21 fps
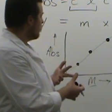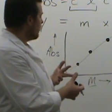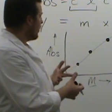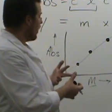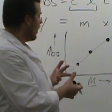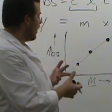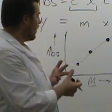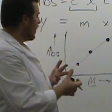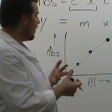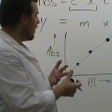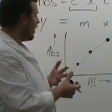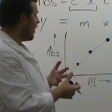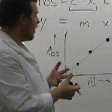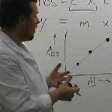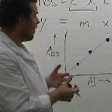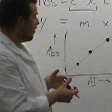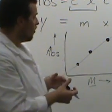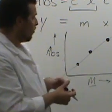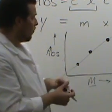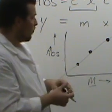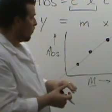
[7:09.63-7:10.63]
And
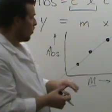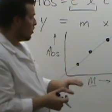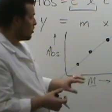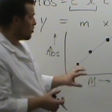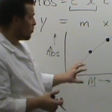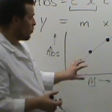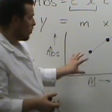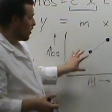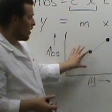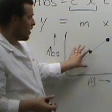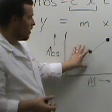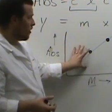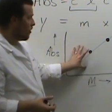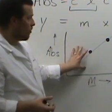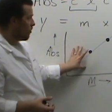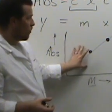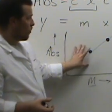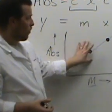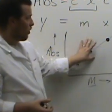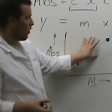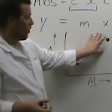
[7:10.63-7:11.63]
again, in the first week,
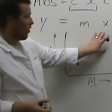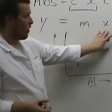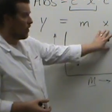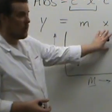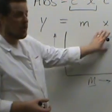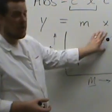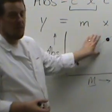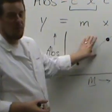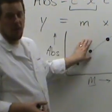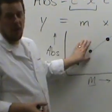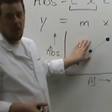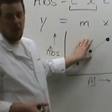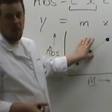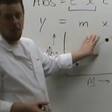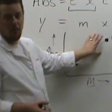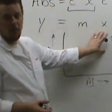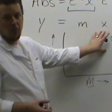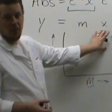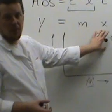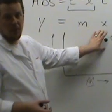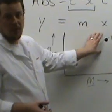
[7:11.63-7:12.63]
we're going to
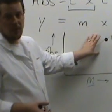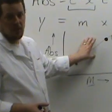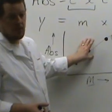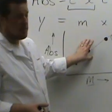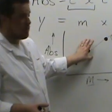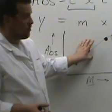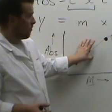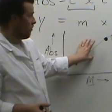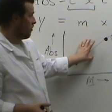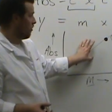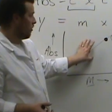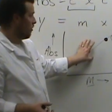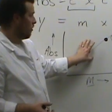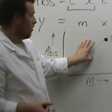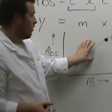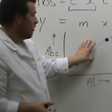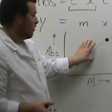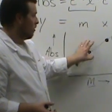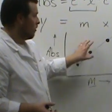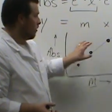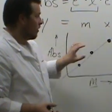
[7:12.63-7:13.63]
develop this
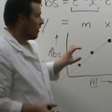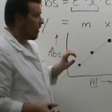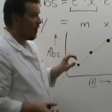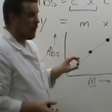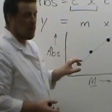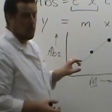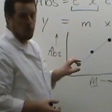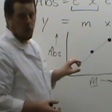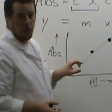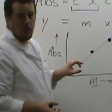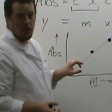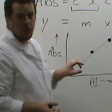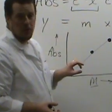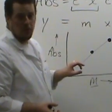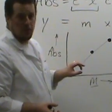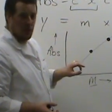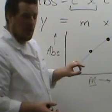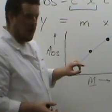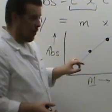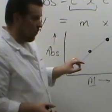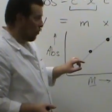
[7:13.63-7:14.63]
calibration
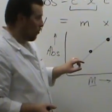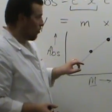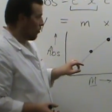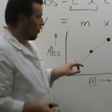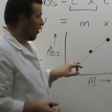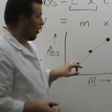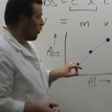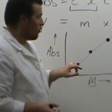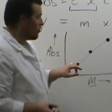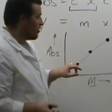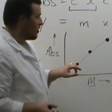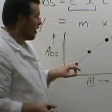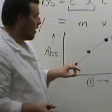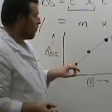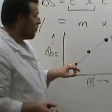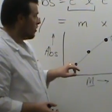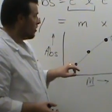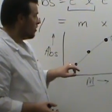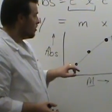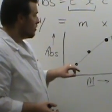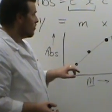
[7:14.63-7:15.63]
plot with known
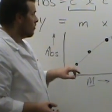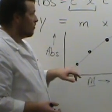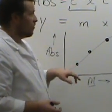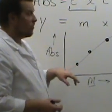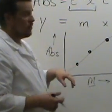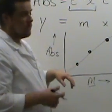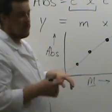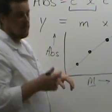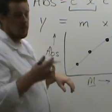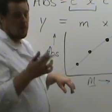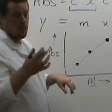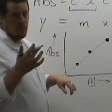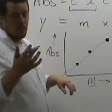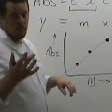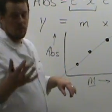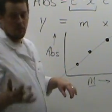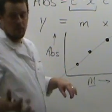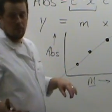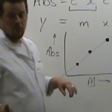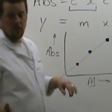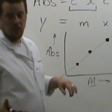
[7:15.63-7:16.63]
samples.
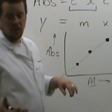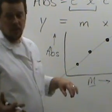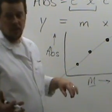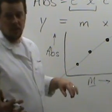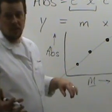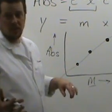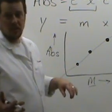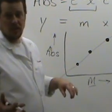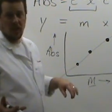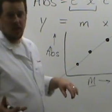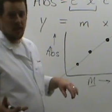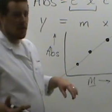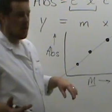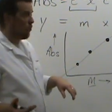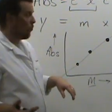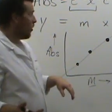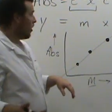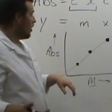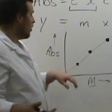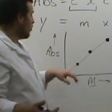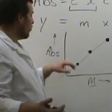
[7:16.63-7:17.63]
In the second
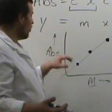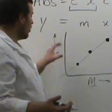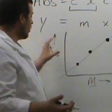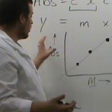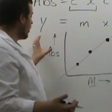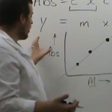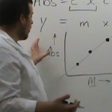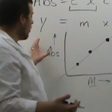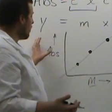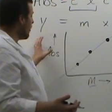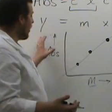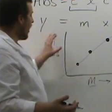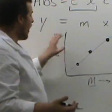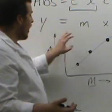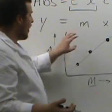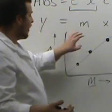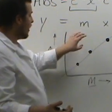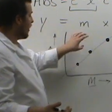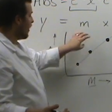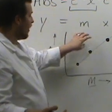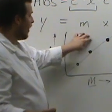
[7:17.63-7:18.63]
week, we'll come
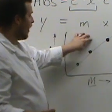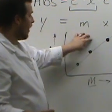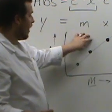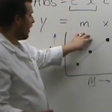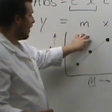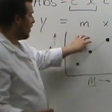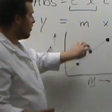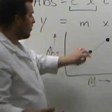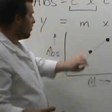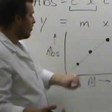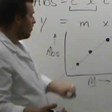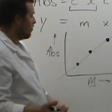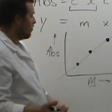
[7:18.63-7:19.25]
back and